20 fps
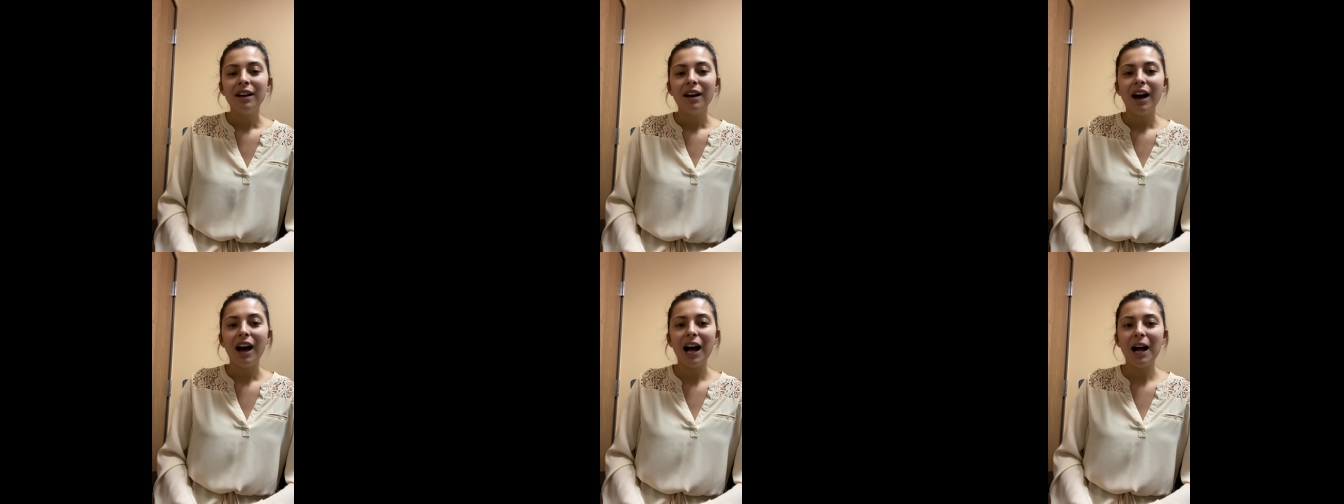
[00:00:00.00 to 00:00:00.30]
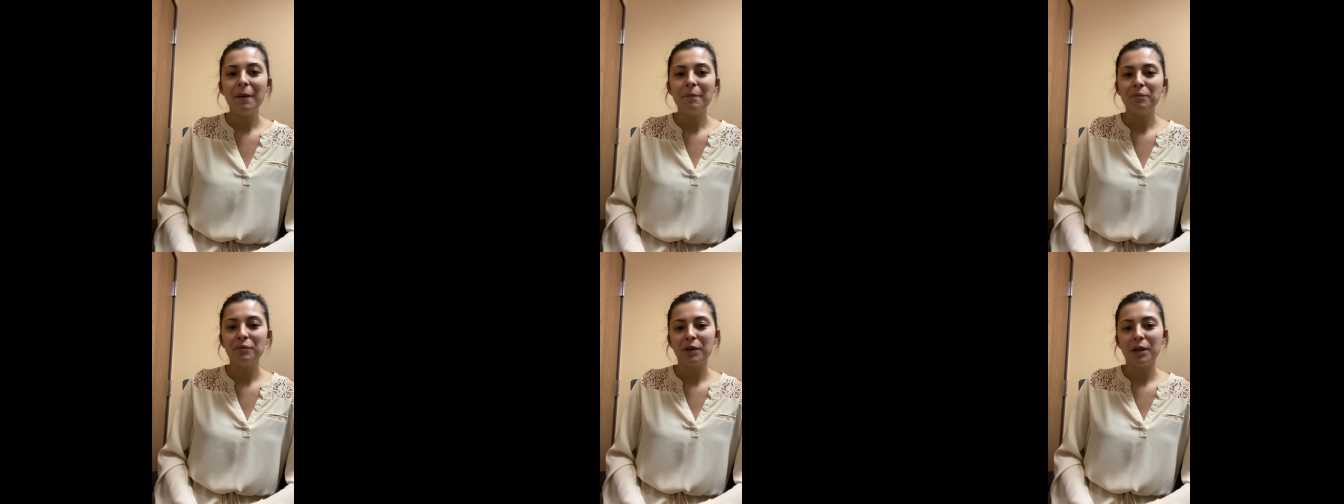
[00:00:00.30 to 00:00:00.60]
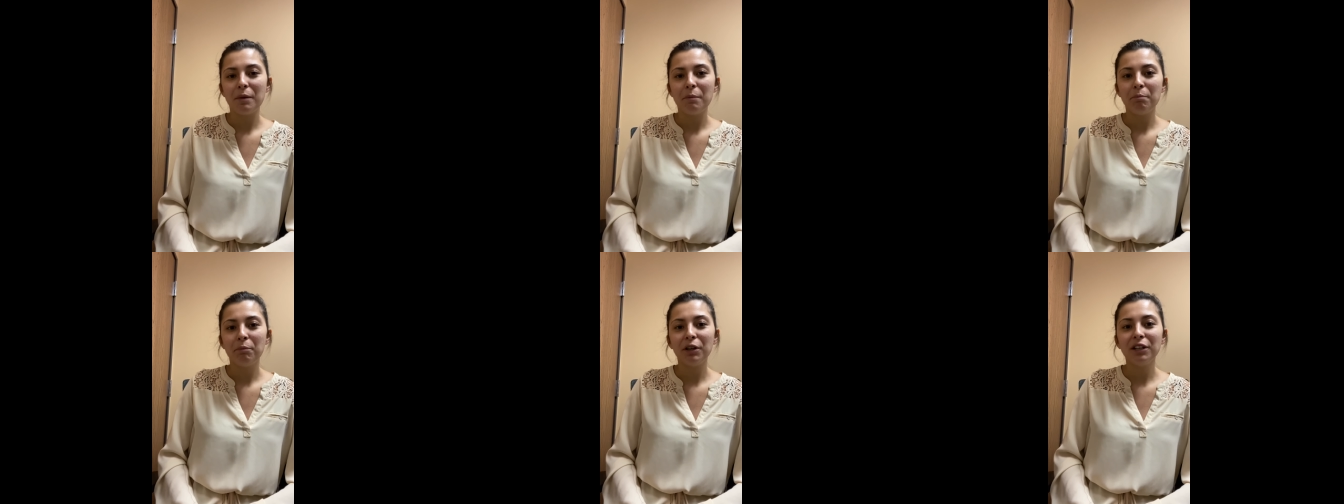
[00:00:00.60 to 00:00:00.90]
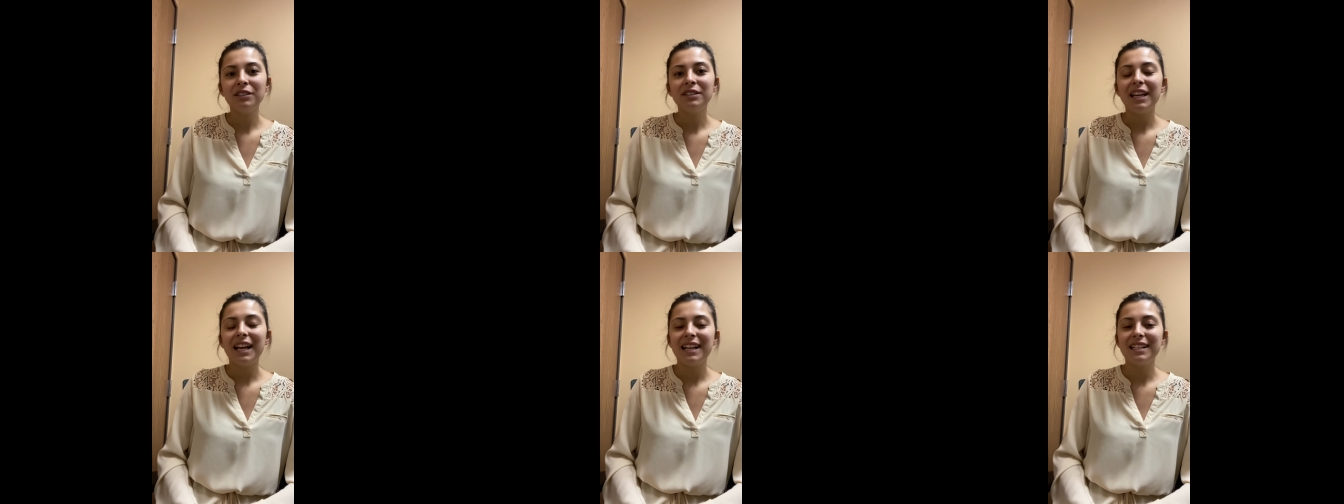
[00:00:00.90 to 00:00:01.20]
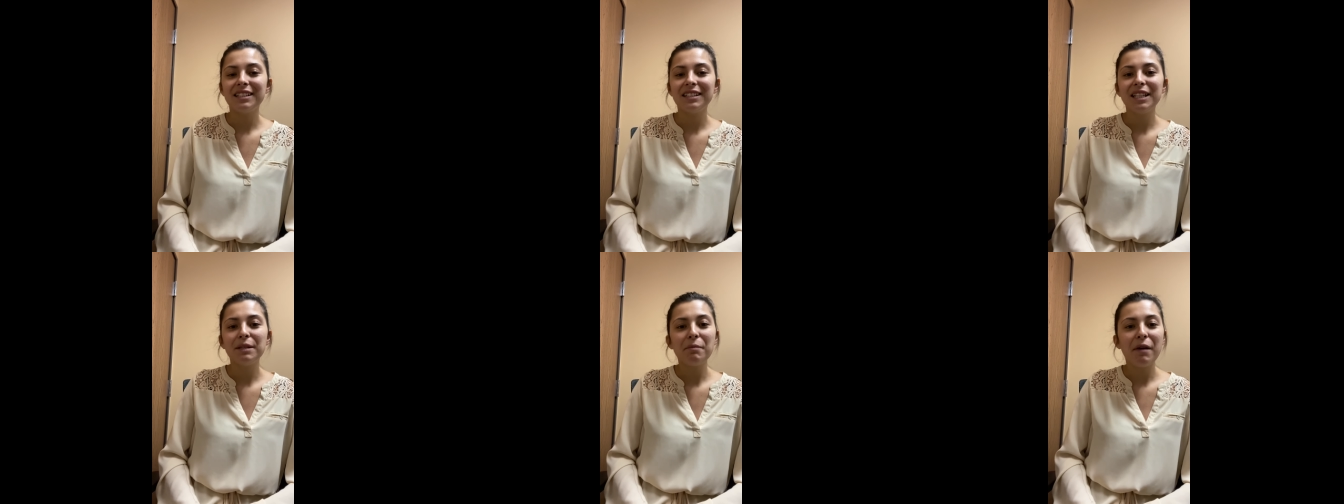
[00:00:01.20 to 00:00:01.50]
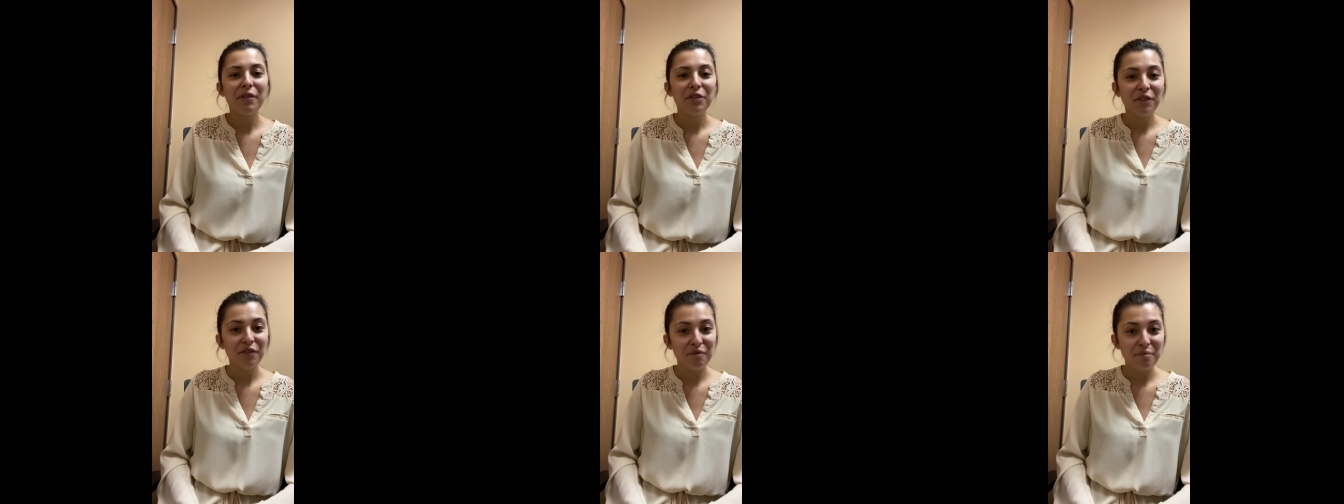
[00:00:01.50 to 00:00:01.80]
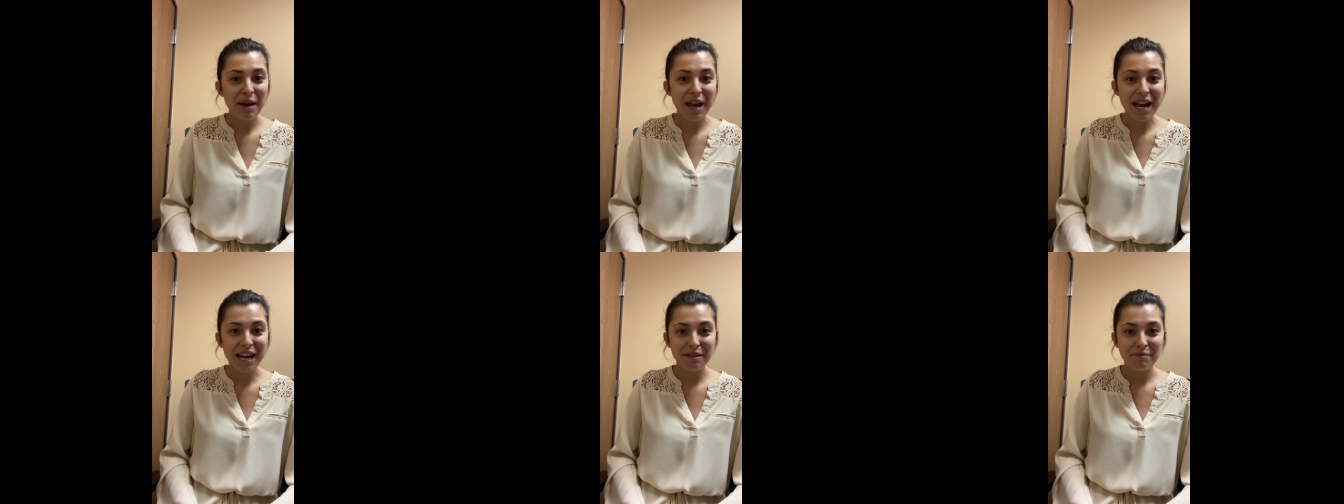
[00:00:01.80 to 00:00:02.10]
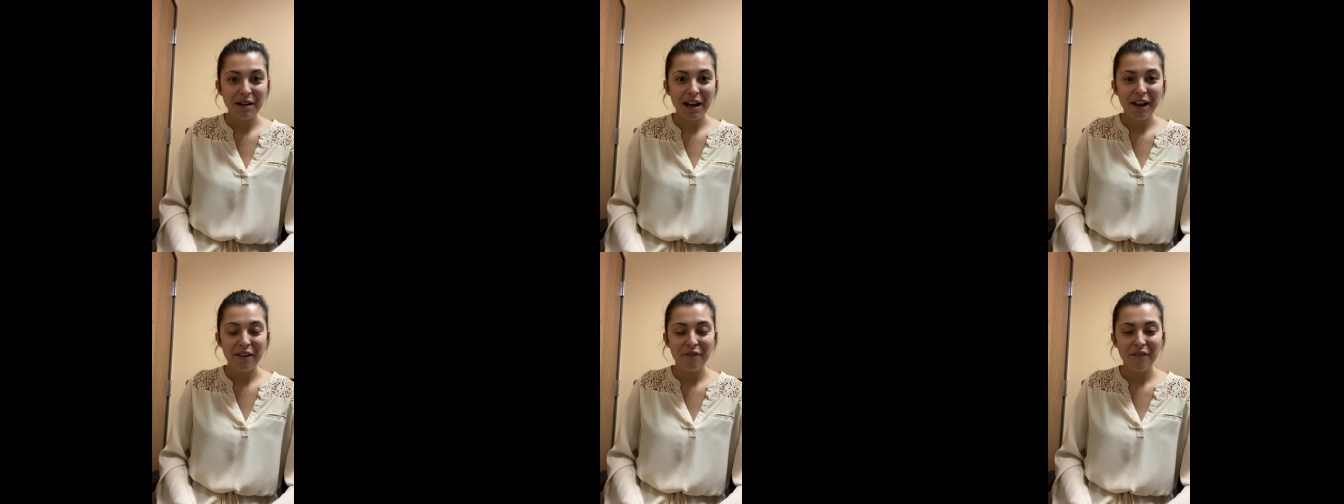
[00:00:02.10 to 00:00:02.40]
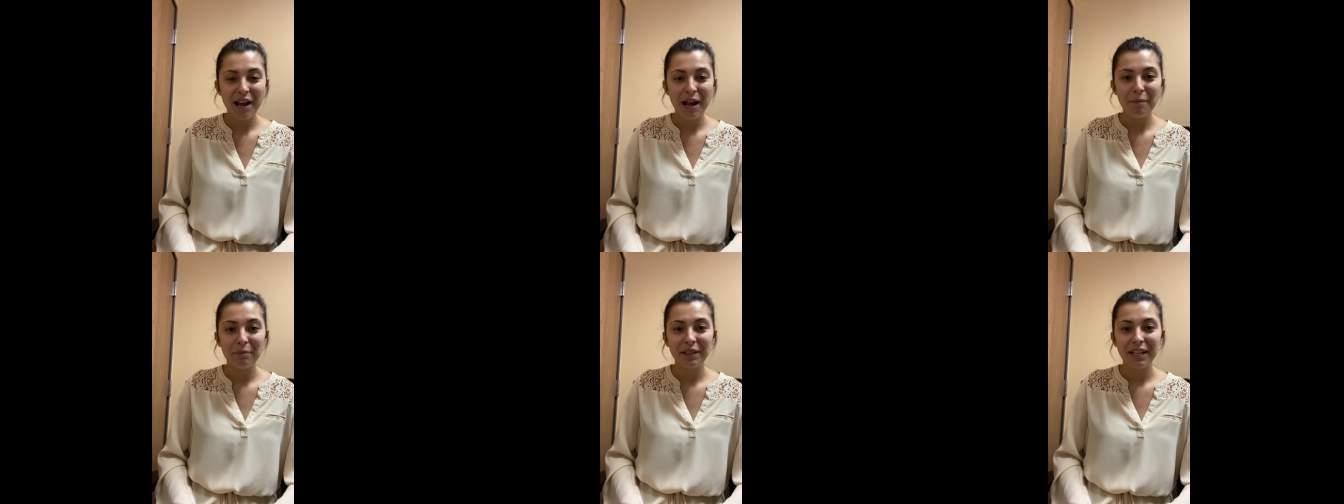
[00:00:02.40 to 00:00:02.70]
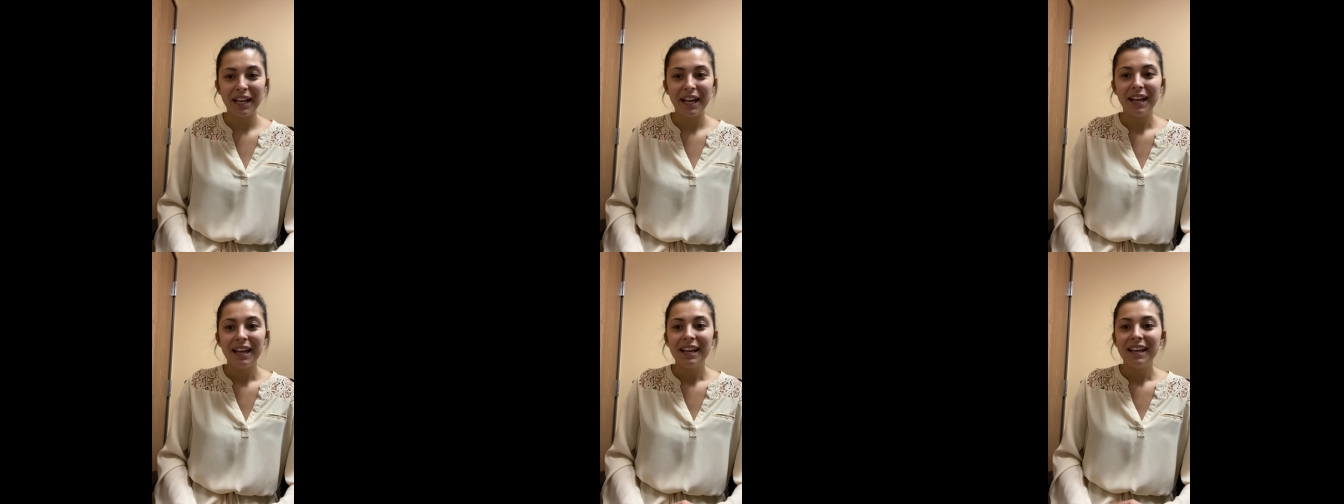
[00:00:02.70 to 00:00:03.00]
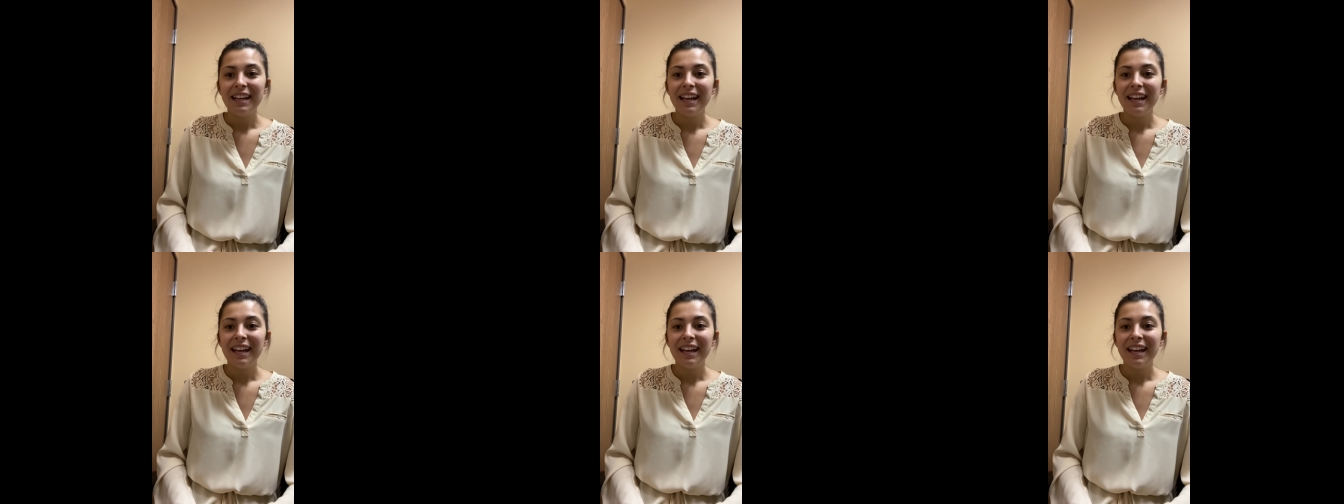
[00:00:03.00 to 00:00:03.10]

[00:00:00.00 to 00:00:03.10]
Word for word: um, birthdays in the month of May in my family,